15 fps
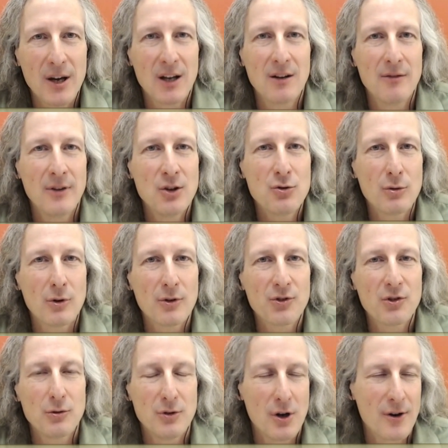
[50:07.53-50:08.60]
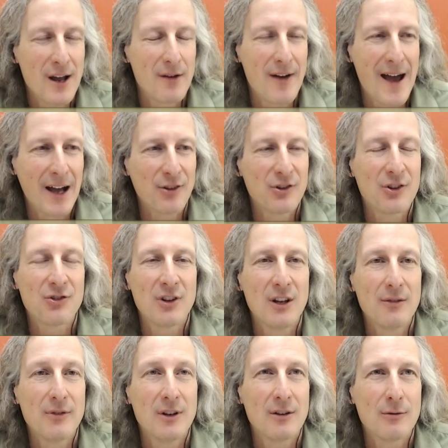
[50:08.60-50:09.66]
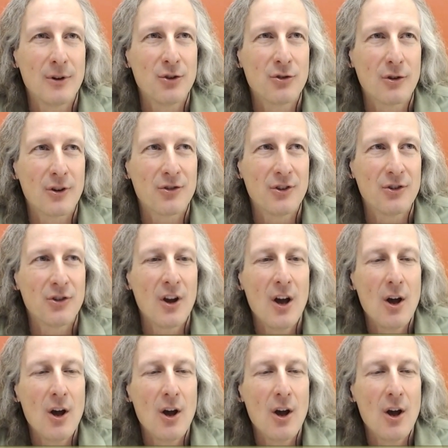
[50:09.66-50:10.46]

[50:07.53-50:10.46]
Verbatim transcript: individuals who don't have access to infinite resources,